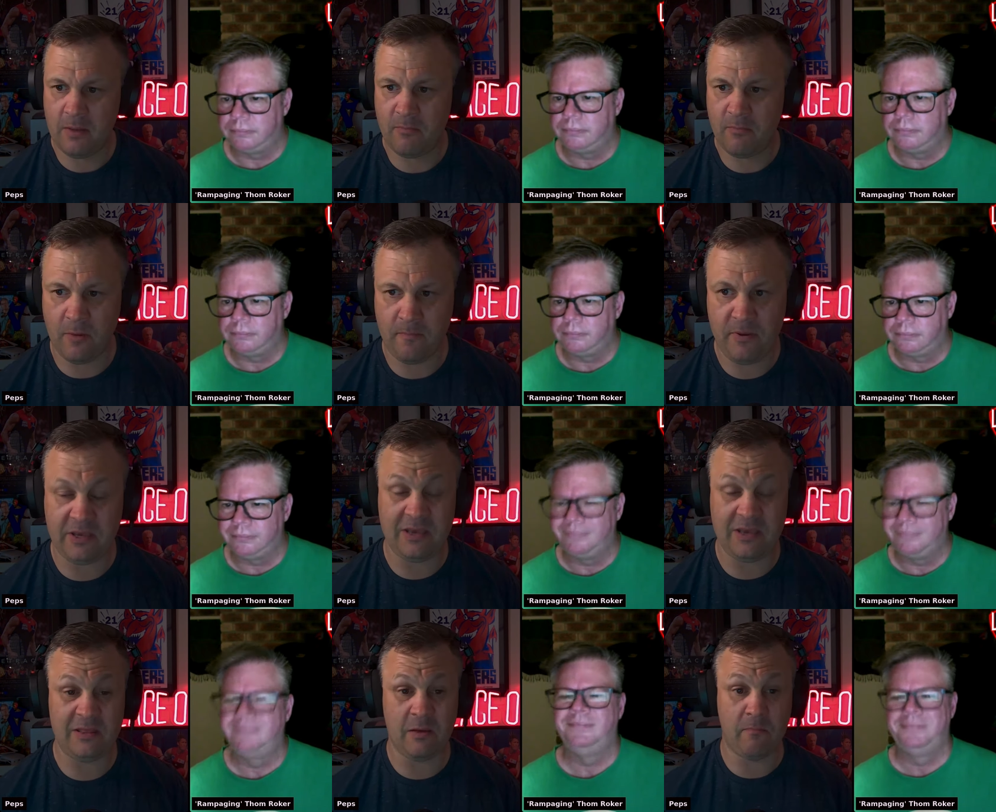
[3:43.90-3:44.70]
Speaker 1: by
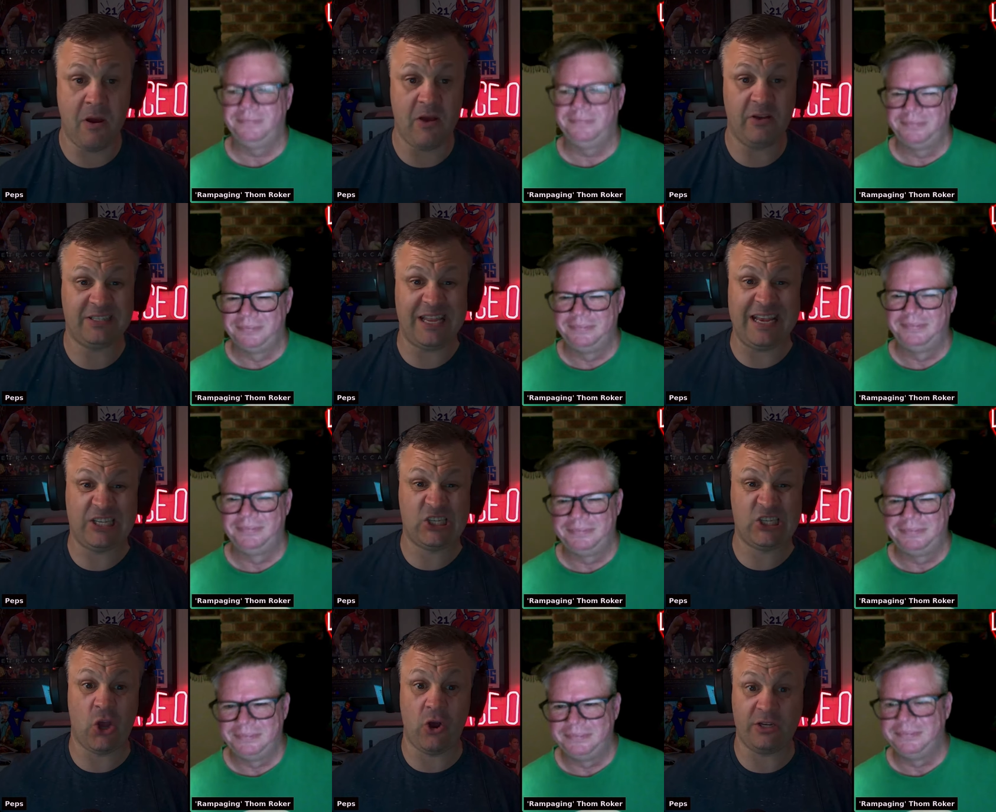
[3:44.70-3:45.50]
picking the most
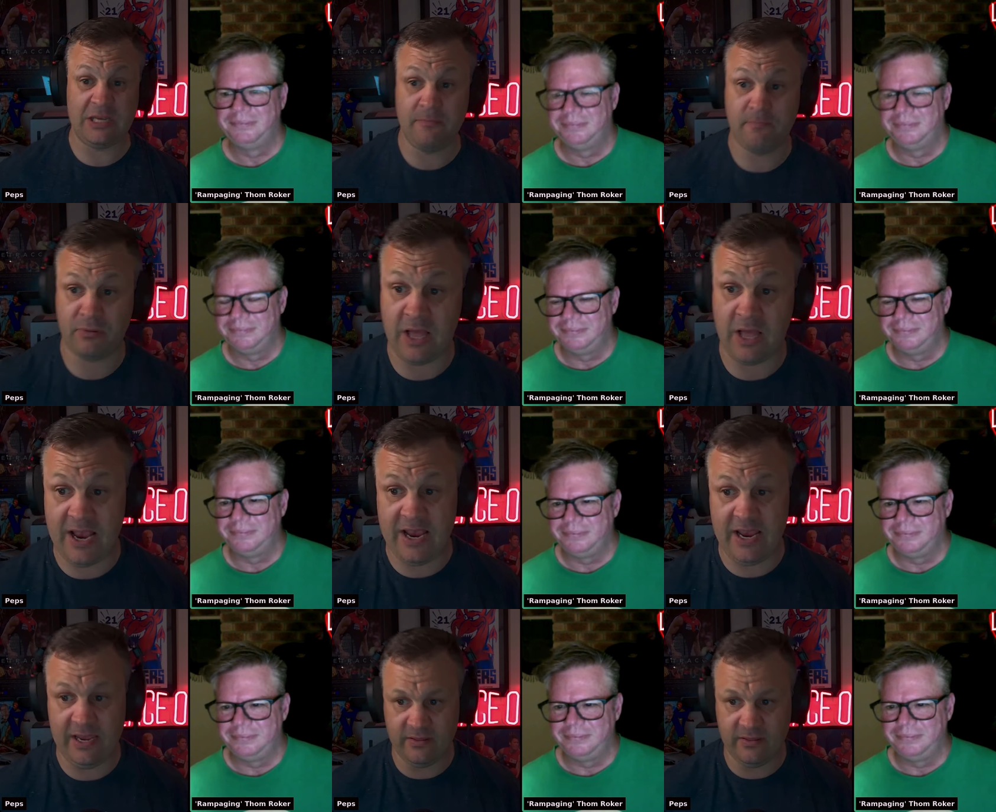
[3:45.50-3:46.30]
exciting
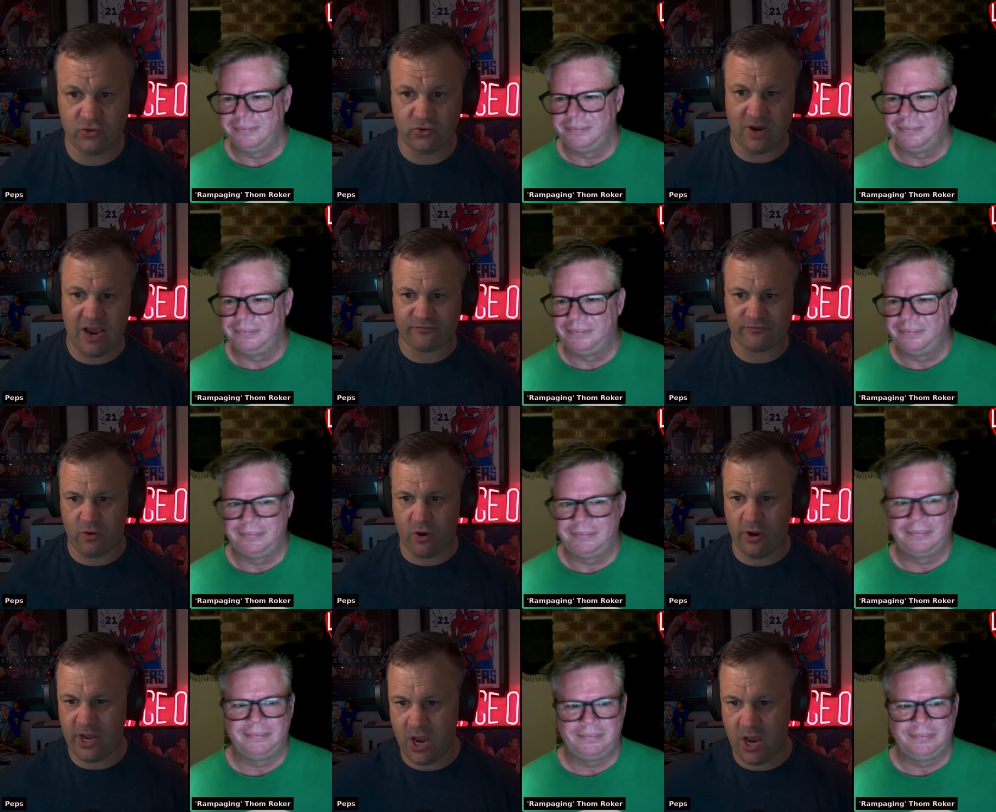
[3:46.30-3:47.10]
player in the draft,
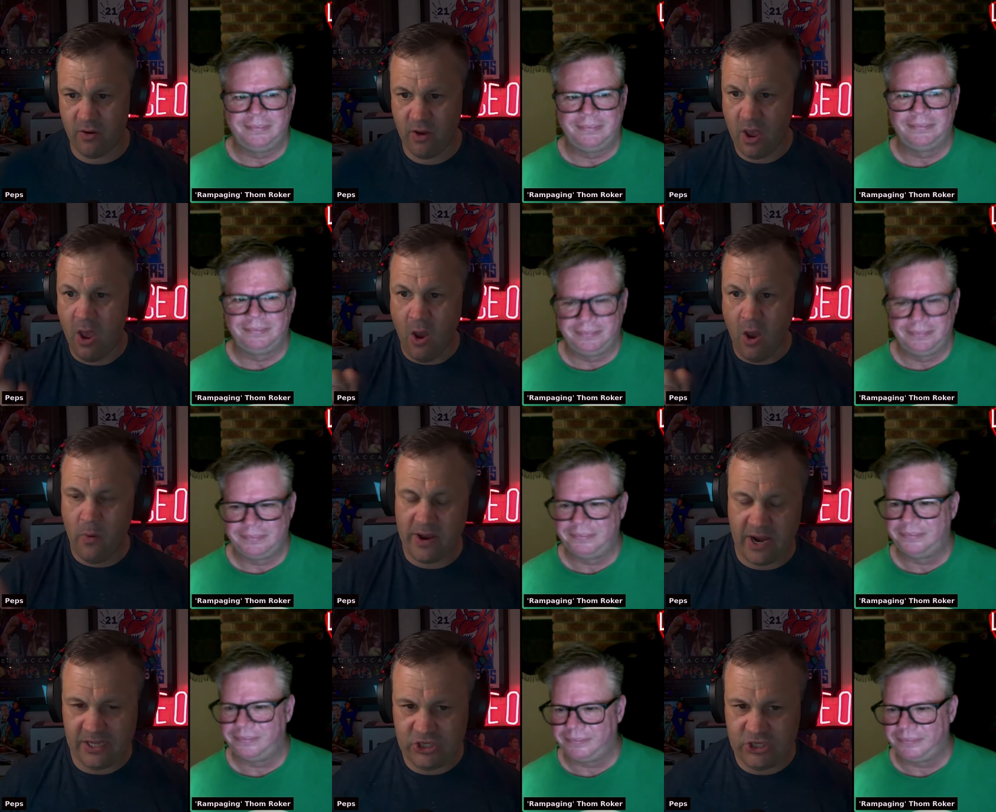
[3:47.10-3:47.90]
rightio,
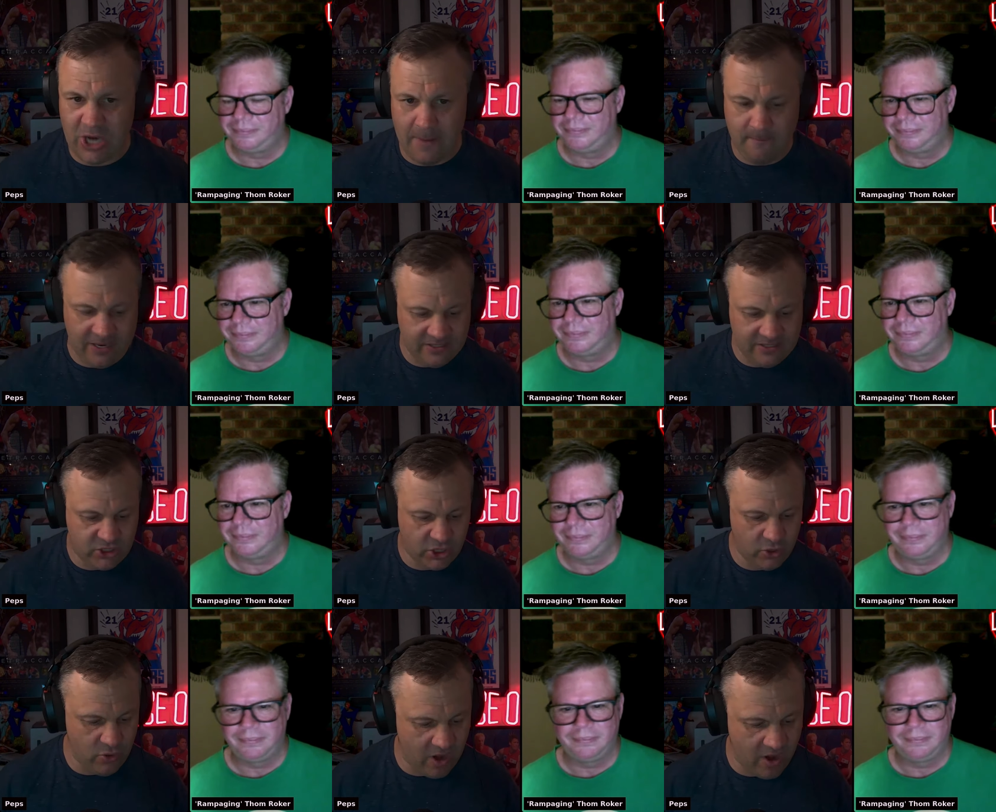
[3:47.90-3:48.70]
we're going to jump
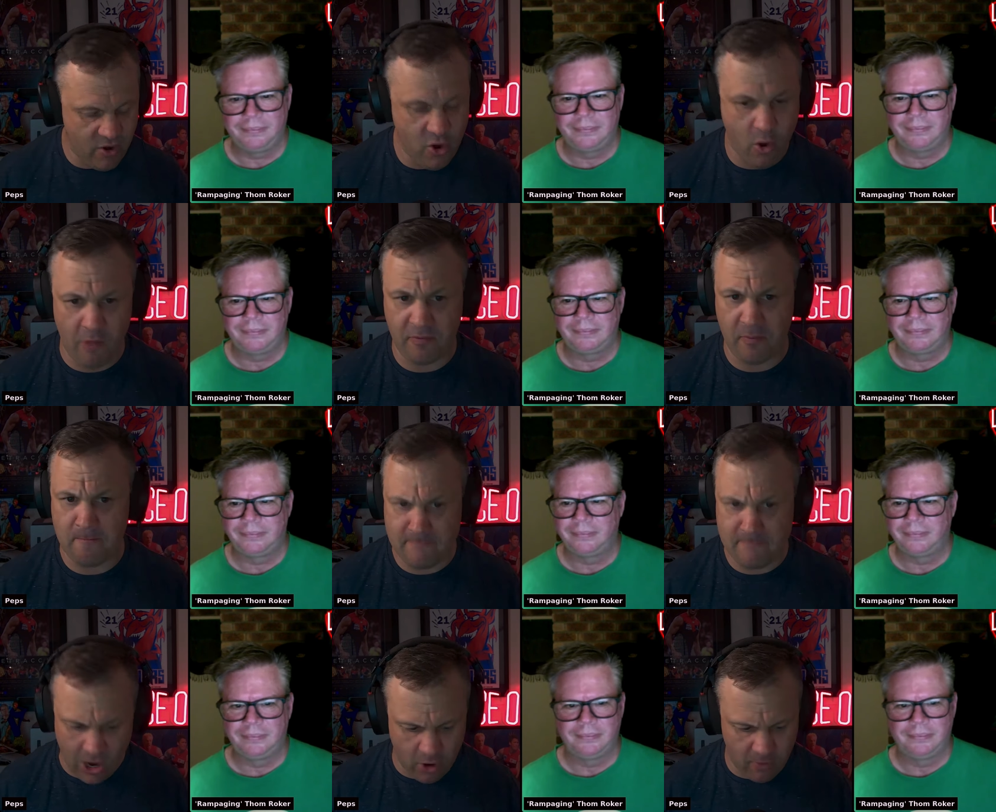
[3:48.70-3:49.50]
into North
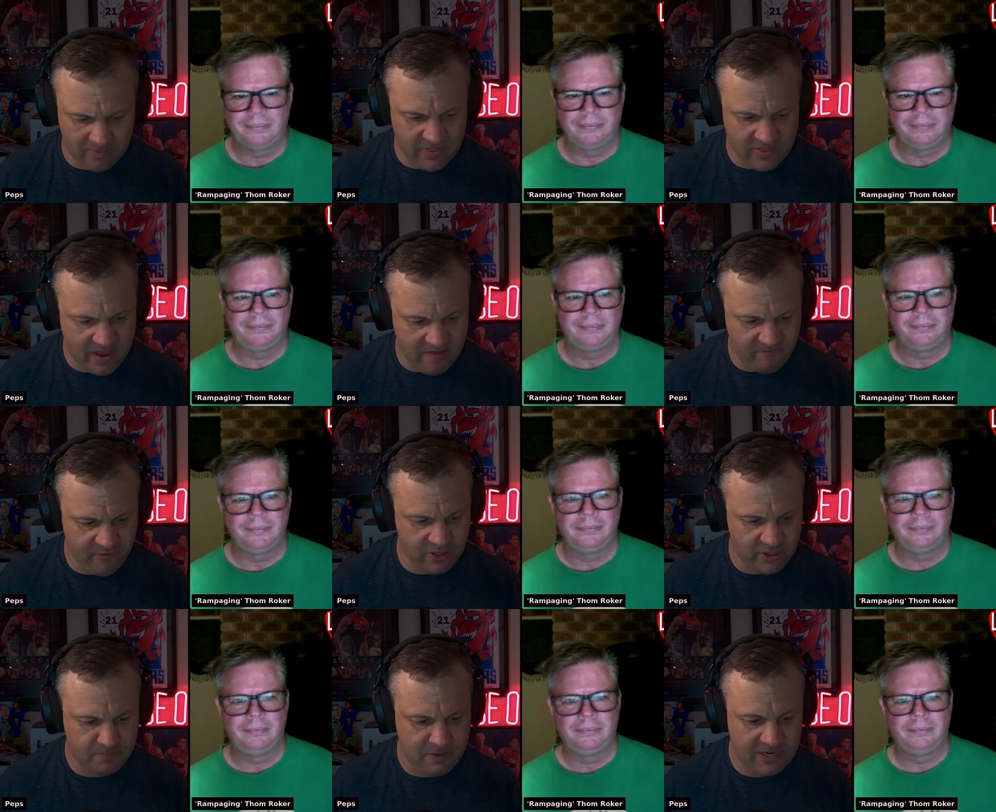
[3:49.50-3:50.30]
Melbourne. Their
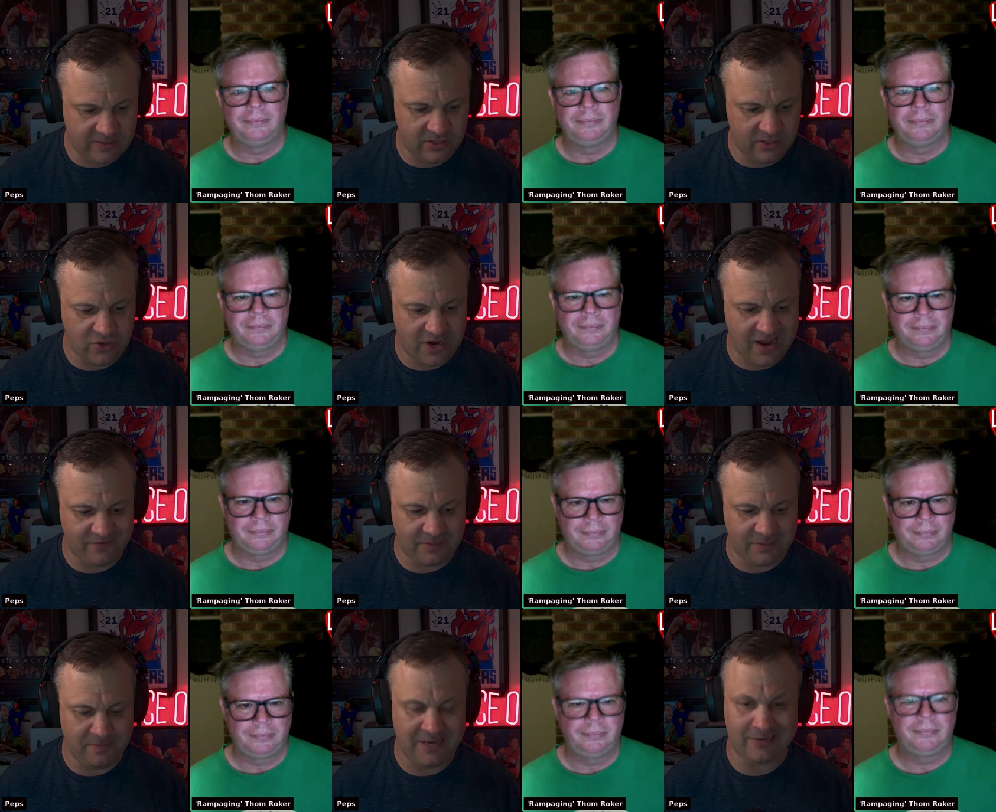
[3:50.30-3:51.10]
first pick in the
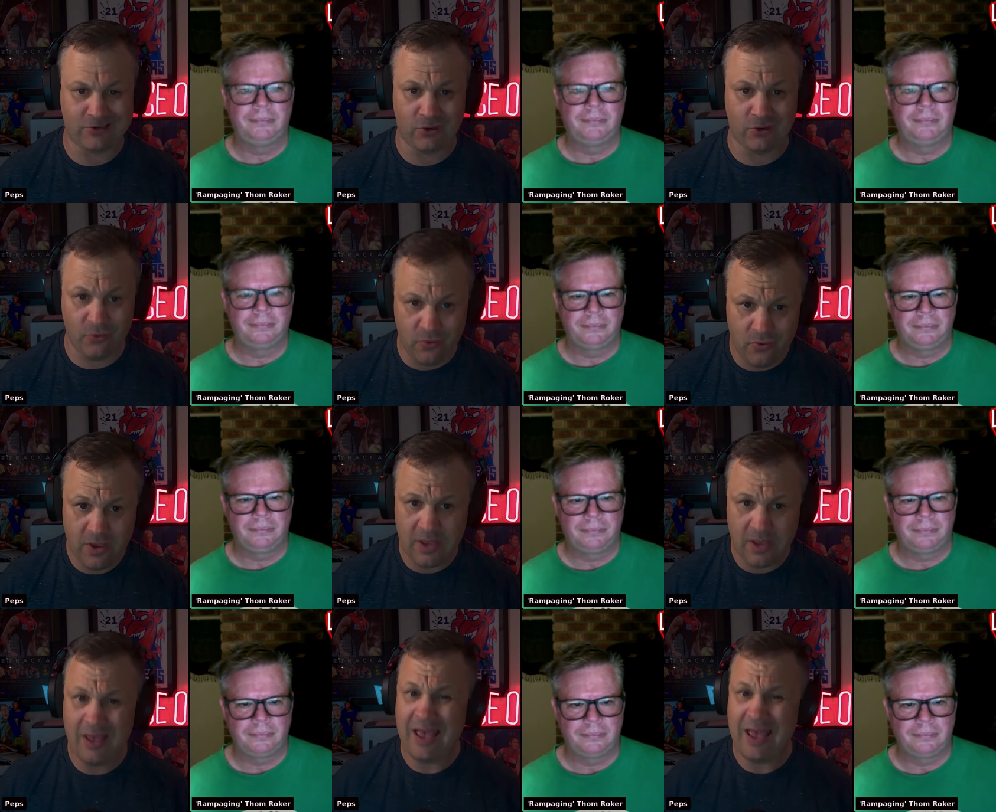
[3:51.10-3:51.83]
draft is pick 2.